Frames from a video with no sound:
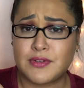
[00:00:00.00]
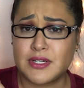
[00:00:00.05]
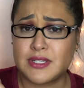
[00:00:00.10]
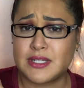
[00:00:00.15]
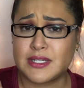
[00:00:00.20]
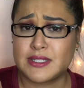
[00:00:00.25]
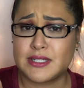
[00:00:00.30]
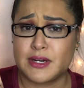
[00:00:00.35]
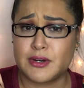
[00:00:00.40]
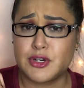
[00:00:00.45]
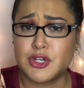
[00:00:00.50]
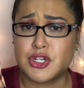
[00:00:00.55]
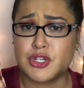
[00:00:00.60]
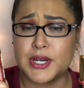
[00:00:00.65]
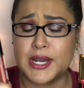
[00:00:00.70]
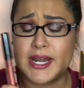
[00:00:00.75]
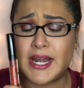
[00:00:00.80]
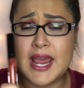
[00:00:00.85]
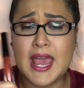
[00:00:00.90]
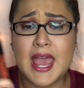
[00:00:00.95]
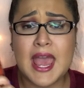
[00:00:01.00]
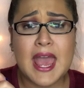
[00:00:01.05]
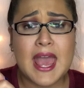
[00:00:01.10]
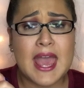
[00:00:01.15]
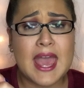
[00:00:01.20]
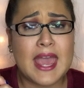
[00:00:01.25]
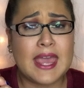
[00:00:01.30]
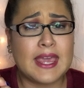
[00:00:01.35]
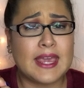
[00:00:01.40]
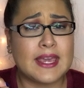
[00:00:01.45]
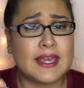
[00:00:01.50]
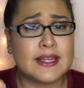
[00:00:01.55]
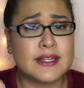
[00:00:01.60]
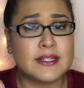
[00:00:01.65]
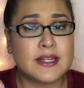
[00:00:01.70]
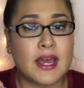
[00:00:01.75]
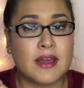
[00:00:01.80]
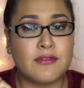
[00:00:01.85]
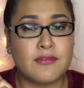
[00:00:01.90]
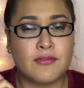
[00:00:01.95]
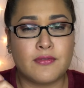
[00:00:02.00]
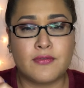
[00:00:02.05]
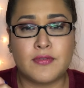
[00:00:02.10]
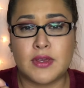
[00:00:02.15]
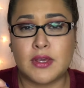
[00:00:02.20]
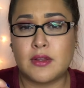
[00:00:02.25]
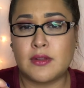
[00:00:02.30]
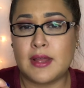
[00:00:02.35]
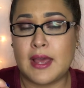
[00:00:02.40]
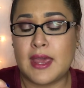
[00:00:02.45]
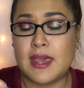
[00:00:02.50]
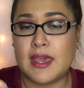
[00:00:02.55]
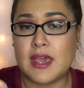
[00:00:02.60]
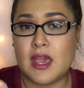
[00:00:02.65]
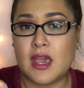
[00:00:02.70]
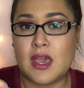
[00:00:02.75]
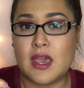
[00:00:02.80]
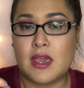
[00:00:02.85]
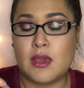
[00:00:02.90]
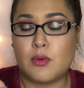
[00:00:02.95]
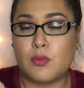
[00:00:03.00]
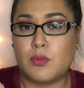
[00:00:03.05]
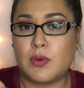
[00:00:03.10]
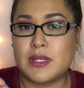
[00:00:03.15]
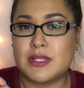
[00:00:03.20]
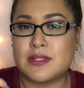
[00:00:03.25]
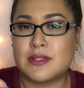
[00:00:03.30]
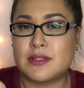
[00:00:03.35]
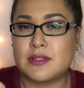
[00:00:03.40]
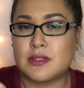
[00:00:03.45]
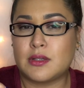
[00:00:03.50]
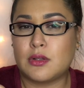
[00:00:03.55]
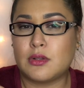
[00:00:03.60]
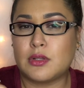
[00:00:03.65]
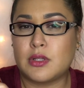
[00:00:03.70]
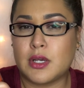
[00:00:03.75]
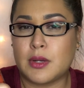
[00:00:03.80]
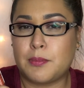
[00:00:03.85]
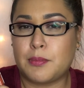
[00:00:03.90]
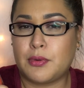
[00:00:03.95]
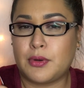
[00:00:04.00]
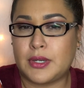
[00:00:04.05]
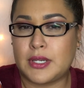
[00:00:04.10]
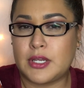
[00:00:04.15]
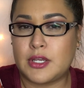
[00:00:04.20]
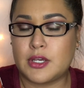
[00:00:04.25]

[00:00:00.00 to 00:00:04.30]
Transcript: for 6 hours straight, and I feel like it would still look pretty